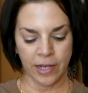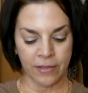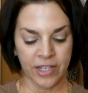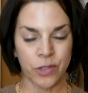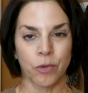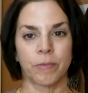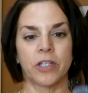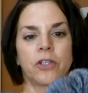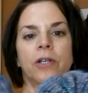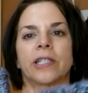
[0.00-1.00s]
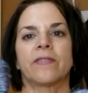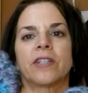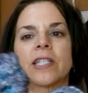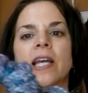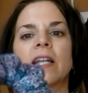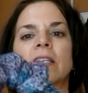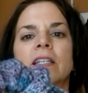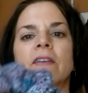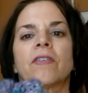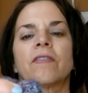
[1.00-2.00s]
and these would be too because they've just got
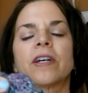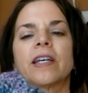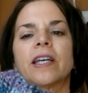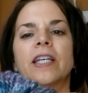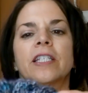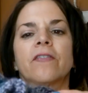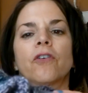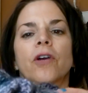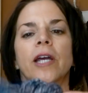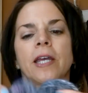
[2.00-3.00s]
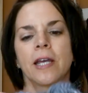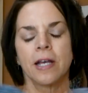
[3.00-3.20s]
enough of a hint of gray.